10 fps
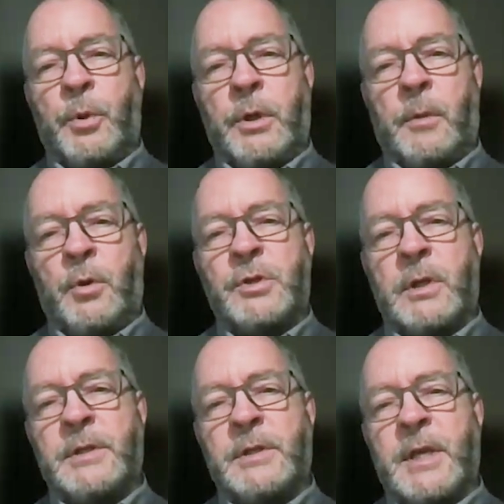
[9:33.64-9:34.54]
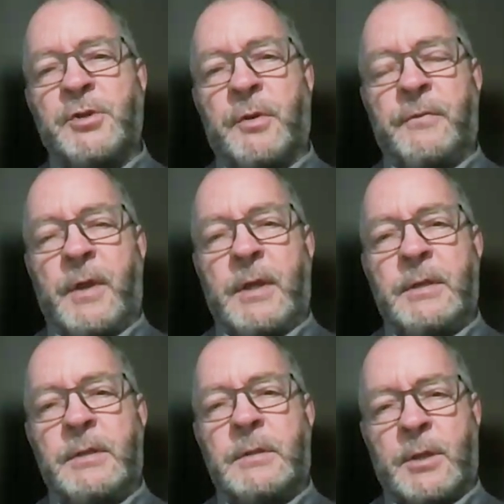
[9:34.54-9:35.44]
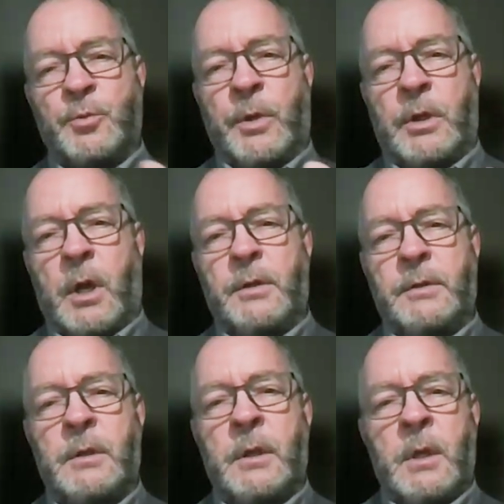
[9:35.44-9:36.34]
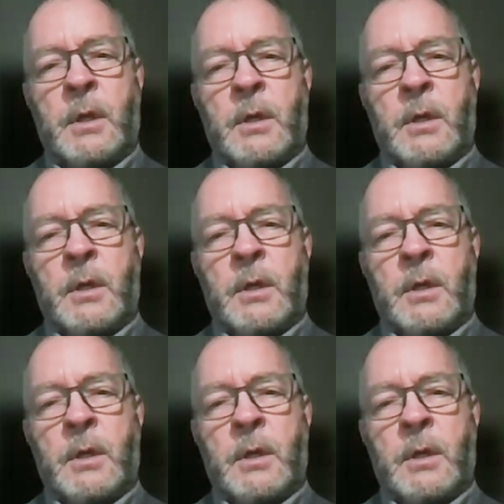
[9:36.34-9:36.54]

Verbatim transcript: in the pre-commercialization phase, as we call it,